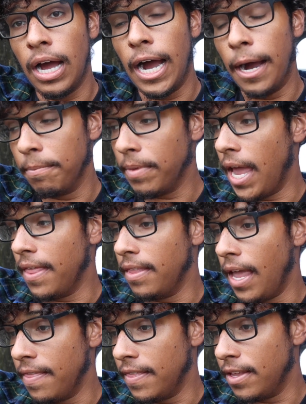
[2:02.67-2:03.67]

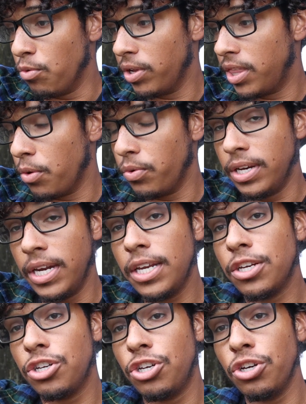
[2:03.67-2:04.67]
And what they would
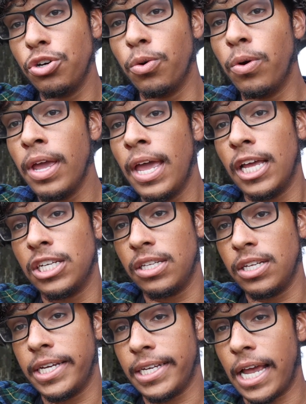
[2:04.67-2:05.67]
need to do is in
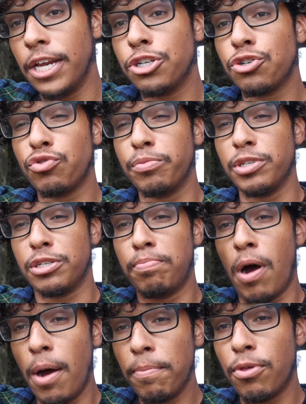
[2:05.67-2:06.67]
the engine room is
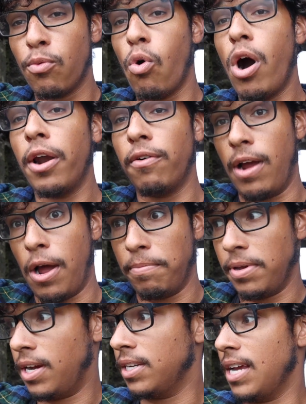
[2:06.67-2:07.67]
pump the water out,
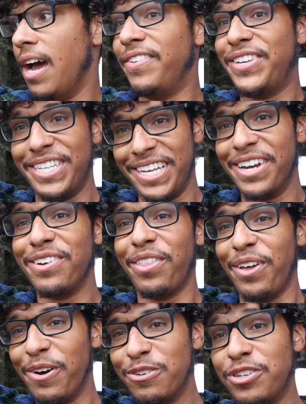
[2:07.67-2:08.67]
because obviously under
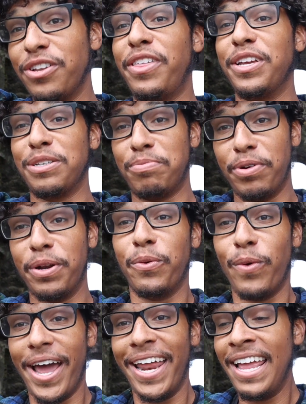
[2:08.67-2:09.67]
the ocean things are pretty
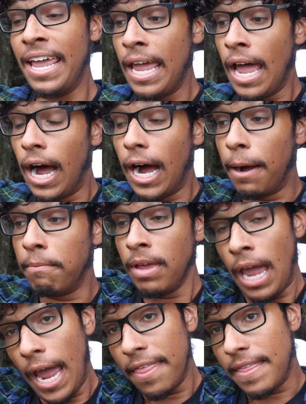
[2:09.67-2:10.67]
wet,
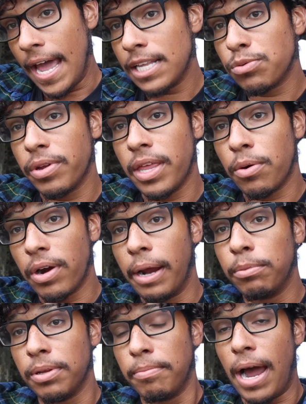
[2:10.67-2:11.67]
and that's where they were
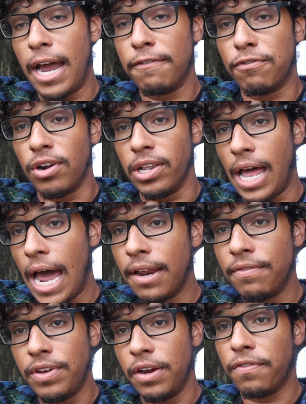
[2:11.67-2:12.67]
able to mine for a lot
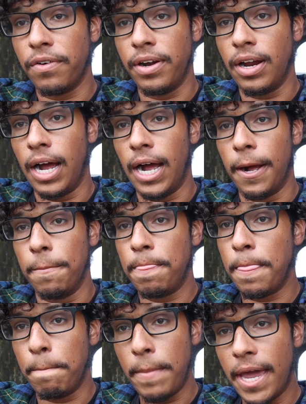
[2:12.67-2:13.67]
of different
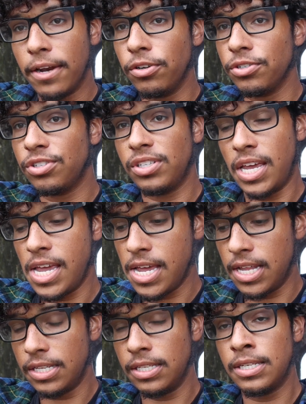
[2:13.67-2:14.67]
metals,
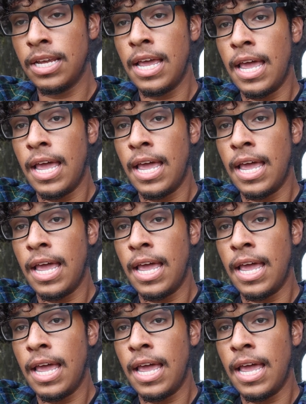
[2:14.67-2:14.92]
tins,